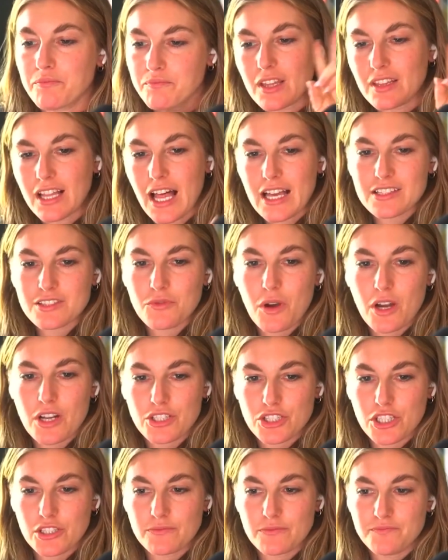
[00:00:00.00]
Last
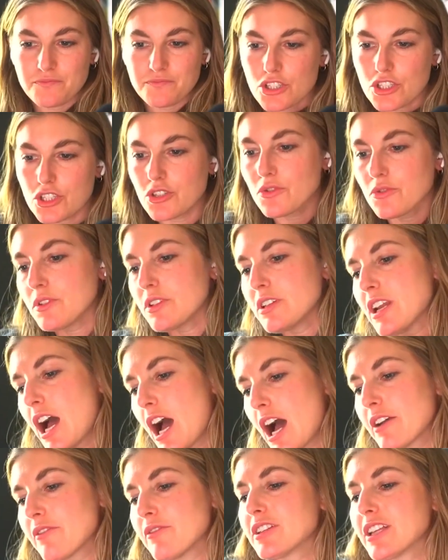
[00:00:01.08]
question. 2
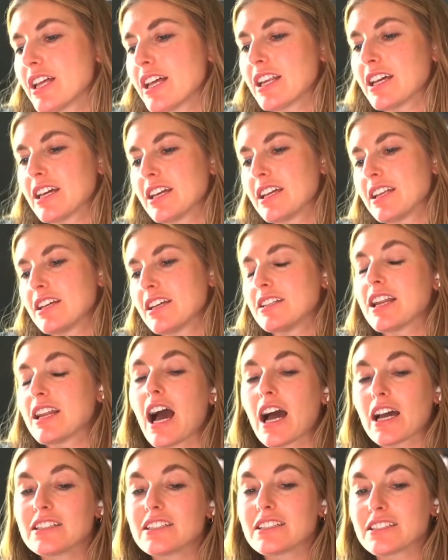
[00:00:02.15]

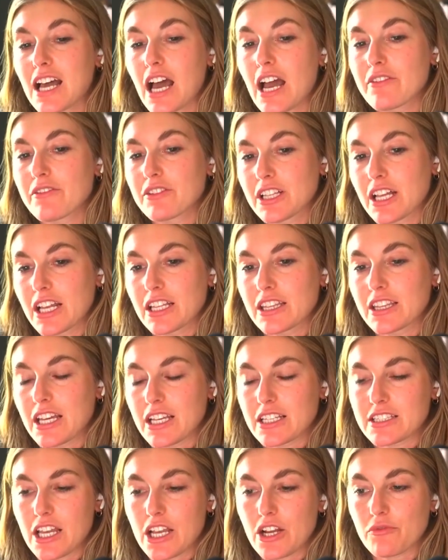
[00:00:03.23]
non-design related
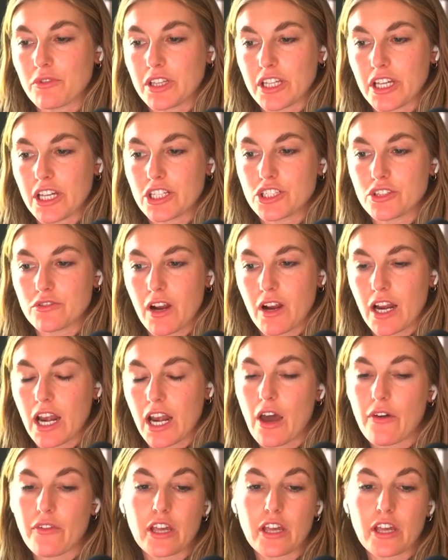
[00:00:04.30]
things that you're really into right now.